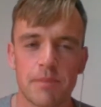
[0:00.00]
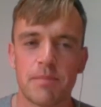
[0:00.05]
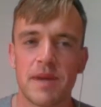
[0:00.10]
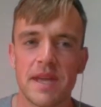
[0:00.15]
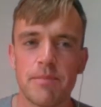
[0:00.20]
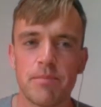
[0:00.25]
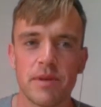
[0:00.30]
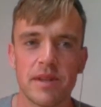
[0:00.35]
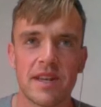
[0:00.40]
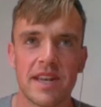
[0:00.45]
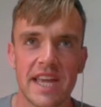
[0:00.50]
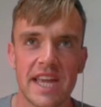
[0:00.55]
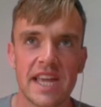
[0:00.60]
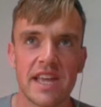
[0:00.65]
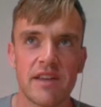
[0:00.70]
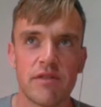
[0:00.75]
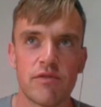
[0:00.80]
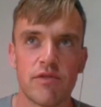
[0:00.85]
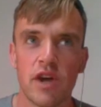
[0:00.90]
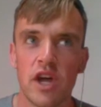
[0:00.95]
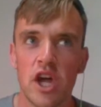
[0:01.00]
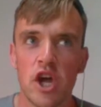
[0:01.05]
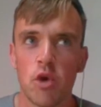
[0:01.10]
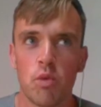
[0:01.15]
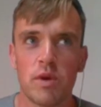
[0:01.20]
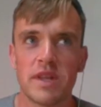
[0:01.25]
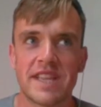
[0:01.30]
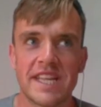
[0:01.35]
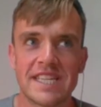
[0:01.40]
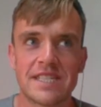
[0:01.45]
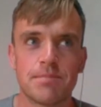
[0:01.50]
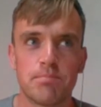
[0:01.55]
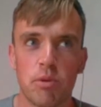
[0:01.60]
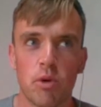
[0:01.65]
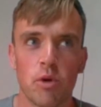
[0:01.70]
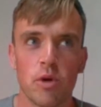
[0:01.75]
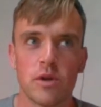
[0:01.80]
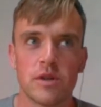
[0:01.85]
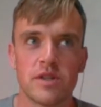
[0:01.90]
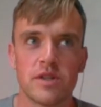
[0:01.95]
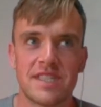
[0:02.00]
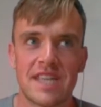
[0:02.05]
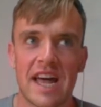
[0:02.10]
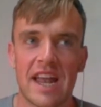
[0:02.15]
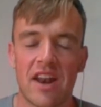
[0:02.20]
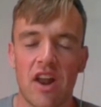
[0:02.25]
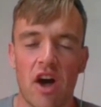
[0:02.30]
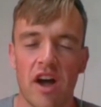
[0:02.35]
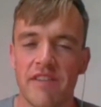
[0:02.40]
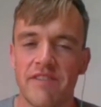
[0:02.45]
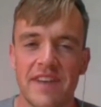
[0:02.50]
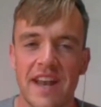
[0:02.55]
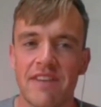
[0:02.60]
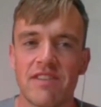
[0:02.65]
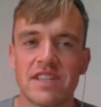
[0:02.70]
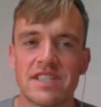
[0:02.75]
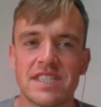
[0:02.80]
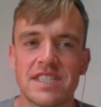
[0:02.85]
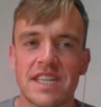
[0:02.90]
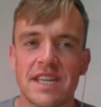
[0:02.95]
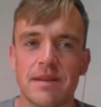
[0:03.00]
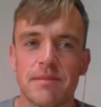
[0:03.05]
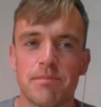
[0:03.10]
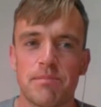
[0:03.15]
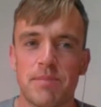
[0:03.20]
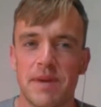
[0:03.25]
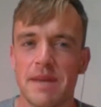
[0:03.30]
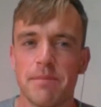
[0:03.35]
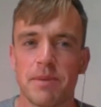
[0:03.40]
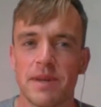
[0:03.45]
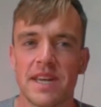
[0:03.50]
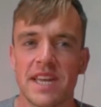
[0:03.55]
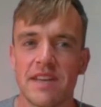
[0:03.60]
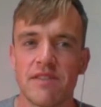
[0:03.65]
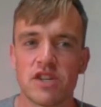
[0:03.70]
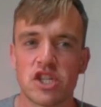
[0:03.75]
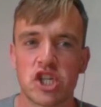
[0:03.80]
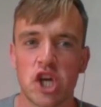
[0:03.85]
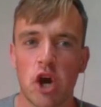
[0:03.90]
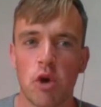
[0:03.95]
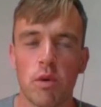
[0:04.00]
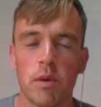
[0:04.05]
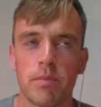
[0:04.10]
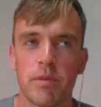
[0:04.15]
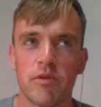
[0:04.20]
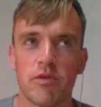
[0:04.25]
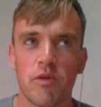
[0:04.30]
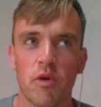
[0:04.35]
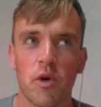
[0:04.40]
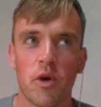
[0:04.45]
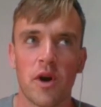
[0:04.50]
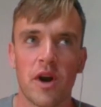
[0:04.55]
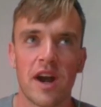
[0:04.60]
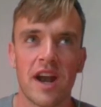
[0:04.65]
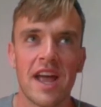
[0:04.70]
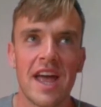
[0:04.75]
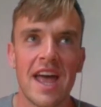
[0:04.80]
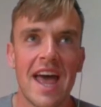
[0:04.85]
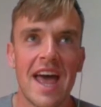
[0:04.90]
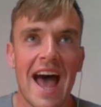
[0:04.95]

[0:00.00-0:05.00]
Like, people leave with this buzz that I've never seen people leave a show with before.